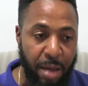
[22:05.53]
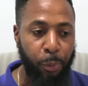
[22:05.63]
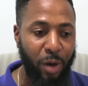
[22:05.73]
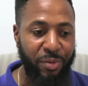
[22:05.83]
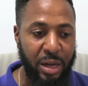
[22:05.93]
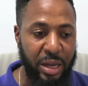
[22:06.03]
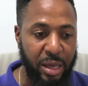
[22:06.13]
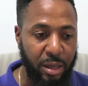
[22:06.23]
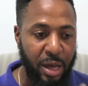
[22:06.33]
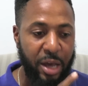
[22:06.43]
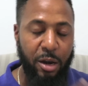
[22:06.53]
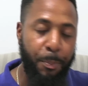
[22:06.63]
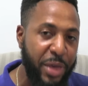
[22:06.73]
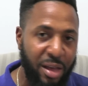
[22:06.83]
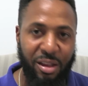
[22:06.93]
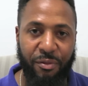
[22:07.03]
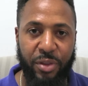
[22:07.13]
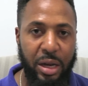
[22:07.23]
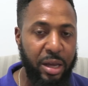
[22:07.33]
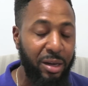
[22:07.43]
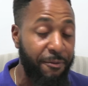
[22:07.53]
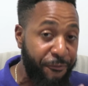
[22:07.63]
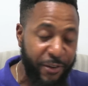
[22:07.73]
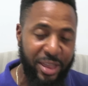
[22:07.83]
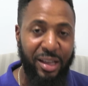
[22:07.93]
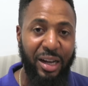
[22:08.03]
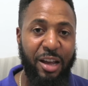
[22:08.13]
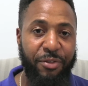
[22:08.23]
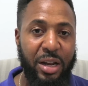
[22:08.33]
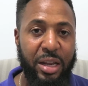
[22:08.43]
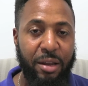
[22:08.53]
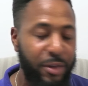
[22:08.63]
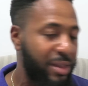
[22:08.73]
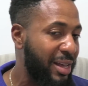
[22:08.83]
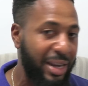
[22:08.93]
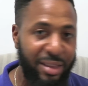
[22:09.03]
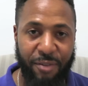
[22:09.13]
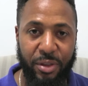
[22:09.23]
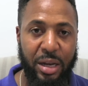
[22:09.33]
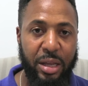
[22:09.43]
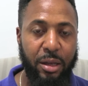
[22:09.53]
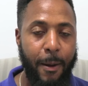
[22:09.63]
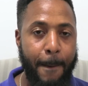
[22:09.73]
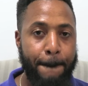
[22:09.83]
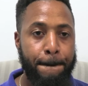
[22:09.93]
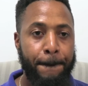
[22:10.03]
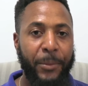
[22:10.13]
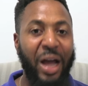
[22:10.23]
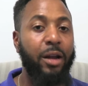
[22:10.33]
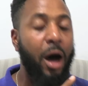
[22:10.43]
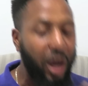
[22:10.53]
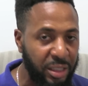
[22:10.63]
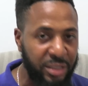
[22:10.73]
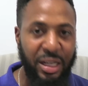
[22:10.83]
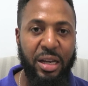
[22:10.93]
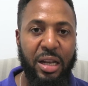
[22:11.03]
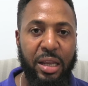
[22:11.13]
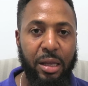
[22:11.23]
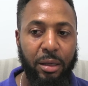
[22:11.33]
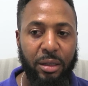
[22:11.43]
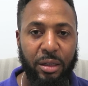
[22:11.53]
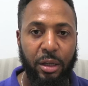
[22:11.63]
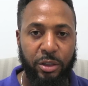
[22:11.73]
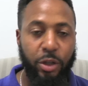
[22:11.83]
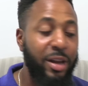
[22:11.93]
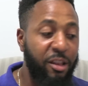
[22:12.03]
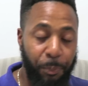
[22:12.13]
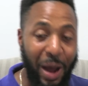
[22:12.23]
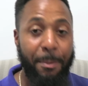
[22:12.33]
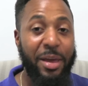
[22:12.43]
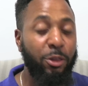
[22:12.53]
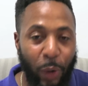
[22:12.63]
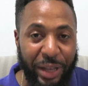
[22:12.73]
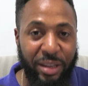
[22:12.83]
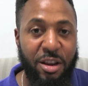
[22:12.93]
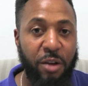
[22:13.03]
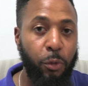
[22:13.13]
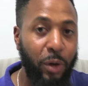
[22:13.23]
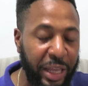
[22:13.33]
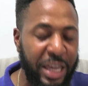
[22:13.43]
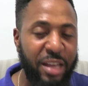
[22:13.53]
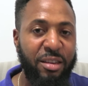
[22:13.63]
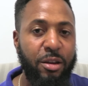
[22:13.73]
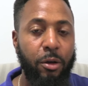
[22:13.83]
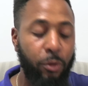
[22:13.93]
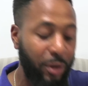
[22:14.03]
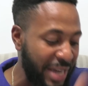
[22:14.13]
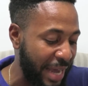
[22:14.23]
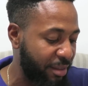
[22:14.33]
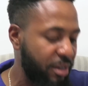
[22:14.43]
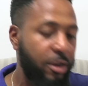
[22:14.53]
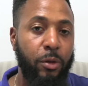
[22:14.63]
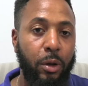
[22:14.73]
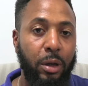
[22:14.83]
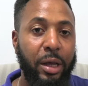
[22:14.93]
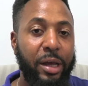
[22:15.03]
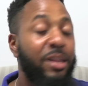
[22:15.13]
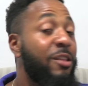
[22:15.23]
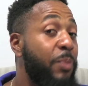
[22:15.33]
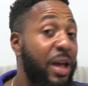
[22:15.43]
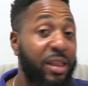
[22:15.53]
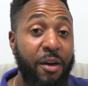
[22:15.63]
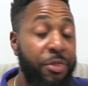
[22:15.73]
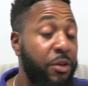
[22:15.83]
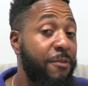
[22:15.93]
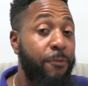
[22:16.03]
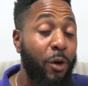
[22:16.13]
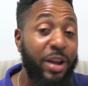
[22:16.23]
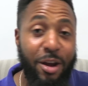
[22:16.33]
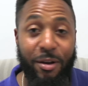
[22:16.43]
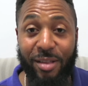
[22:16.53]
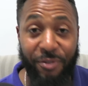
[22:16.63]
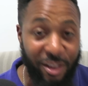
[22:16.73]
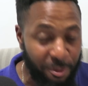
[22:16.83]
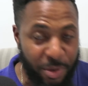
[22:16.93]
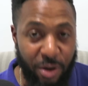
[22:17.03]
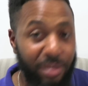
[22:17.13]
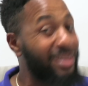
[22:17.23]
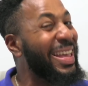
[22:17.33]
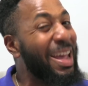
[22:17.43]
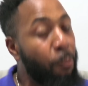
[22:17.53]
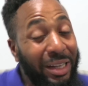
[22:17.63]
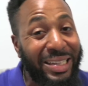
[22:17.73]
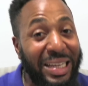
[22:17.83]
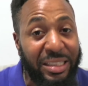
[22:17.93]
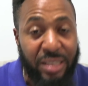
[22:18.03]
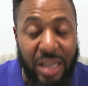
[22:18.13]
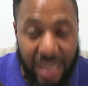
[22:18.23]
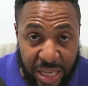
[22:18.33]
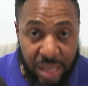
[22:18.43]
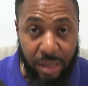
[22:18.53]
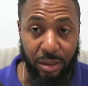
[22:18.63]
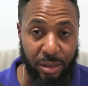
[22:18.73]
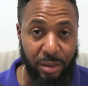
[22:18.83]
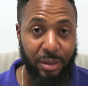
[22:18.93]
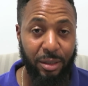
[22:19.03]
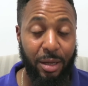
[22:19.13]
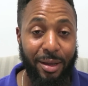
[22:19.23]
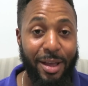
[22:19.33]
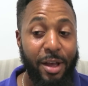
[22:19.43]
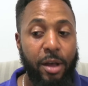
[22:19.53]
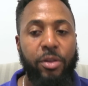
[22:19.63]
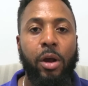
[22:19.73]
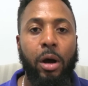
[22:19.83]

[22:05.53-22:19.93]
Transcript: of the league, pace of the league, the physicality of the league, and understand the league. So despite being 20 years old, 18 years old, 19 years old, these players have 3-4 years of experience within the league. So,